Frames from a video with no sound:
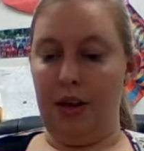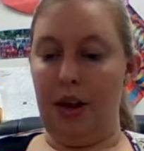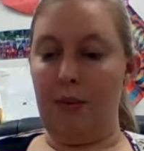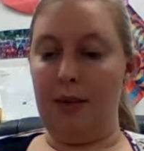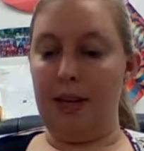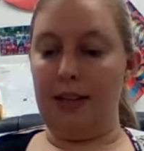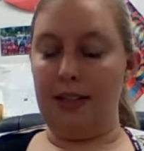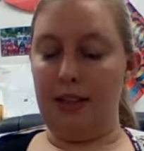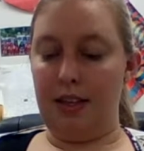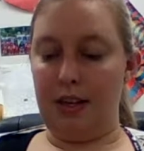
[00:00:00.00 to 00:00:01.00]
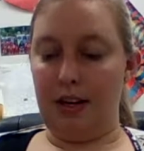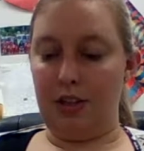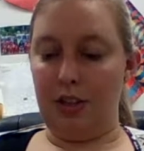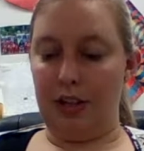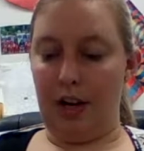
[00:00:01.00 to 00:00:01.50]
I began to think I
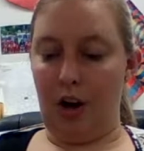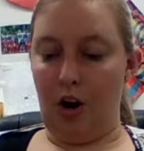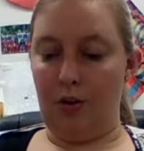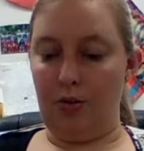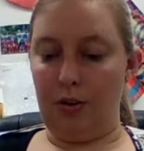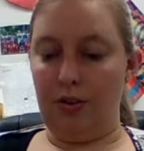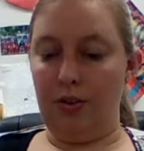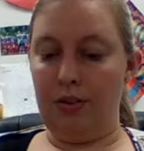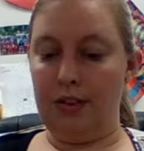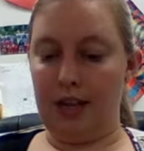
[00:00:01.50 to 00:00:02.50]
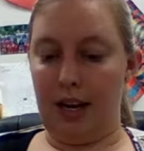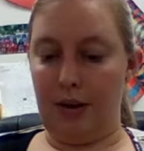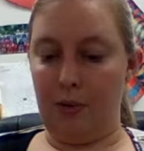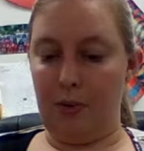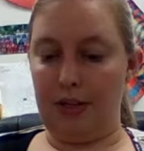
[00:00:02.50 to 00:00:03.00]
should get over the day
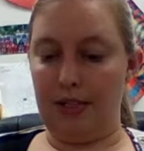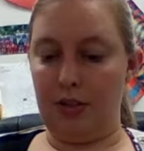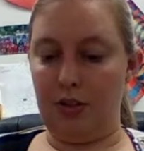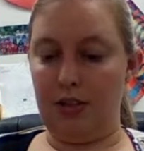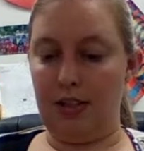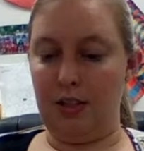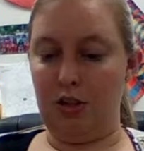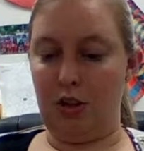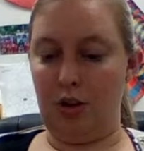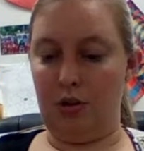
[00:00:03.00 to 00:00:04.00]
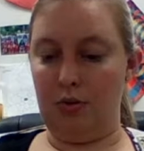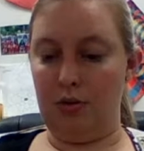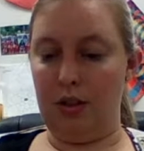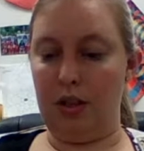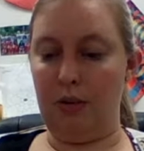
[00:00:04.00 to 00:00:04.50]
when my sister said to Joe,
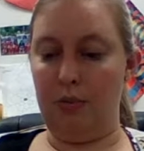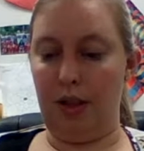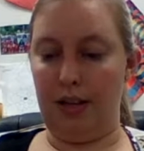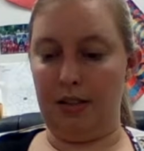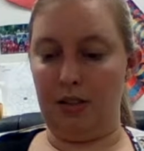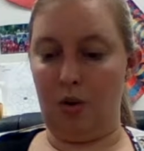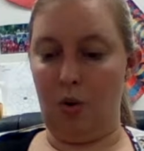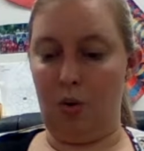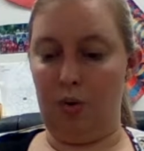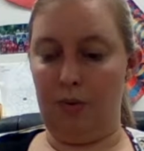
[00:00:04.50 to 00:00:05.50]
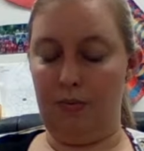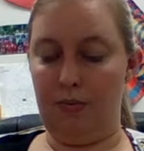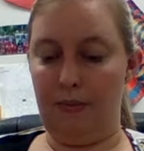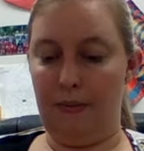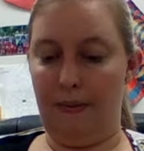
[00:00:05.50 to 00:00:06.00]
"Clean plates, cold."
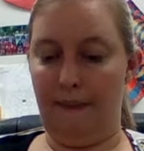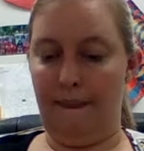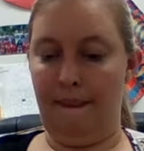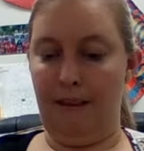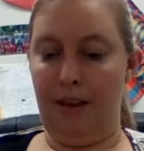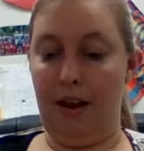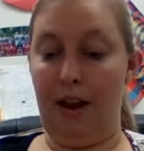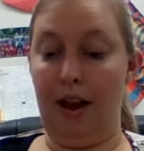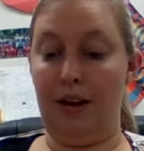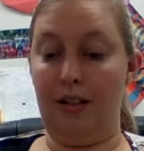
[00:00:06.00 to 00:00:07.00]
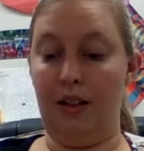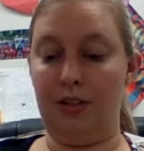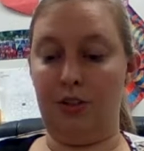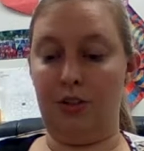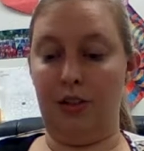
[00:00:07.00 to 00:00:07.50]
I
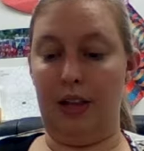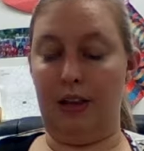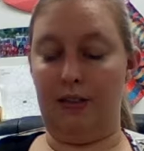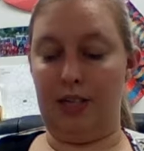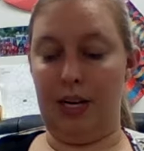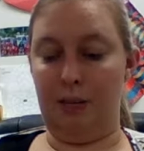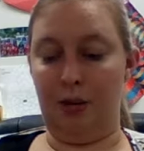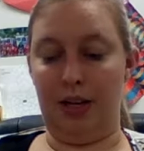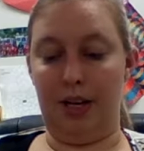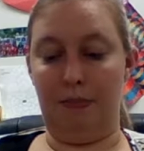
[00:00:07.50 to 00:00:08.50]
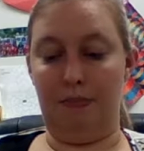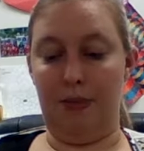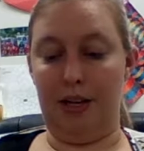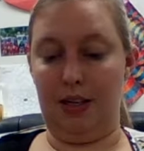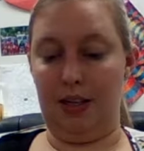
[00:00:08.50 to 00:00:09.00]
clutched the leg of the table again
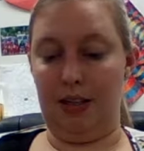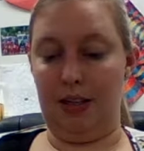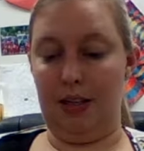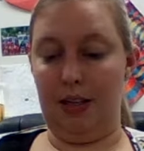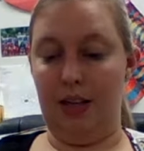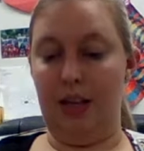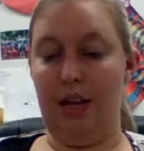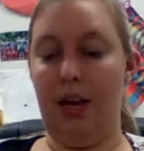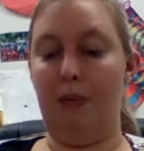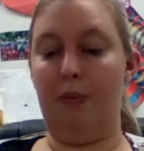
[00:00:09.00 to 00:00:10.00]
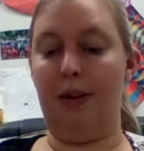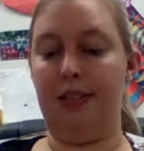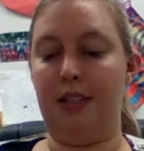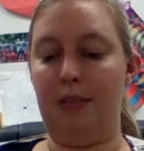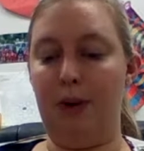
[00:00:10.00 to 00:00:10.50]
immediately and
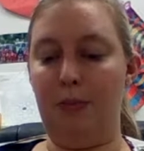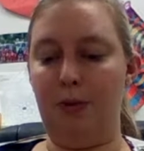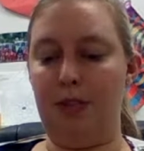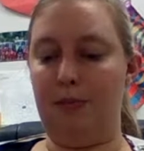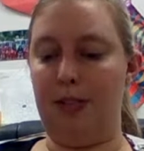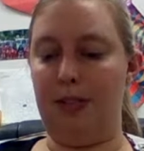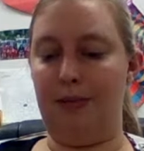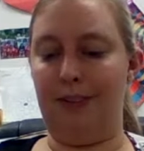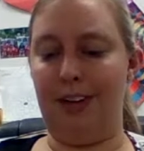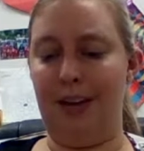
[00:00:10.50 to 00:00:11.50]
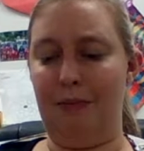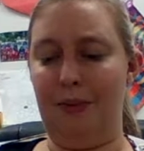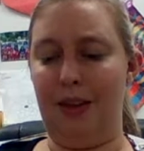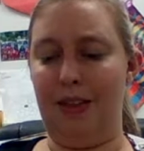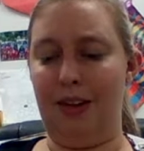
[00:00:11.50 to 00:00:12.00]
pressed it to my bosom as if it had
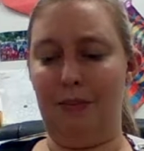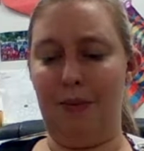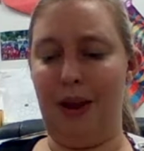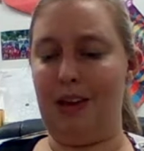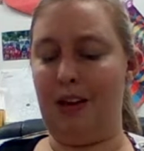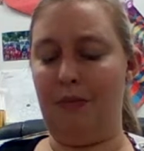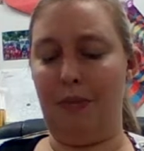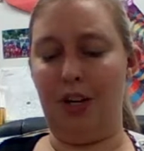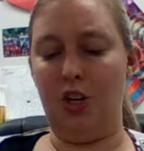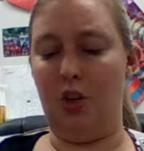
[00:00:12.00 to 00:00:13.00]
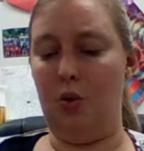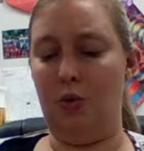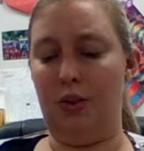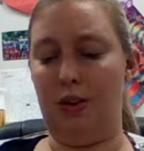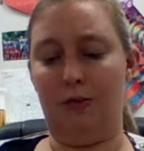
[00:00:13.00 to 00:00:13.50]
been the companion of my
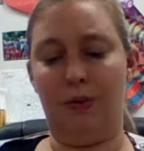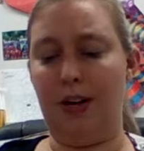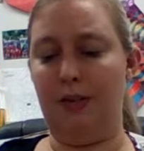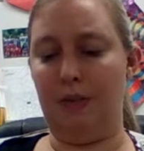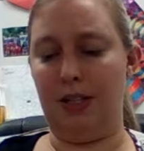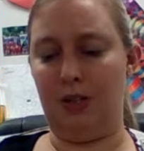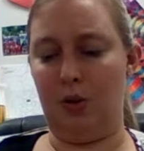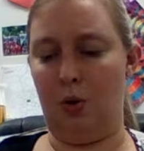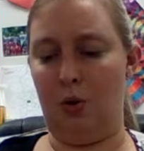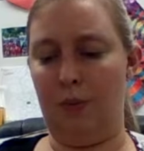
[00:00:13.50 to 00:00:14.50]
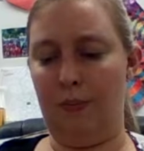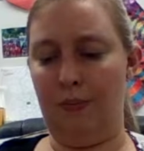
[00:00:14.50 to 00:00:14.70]
youth and friend of my soul.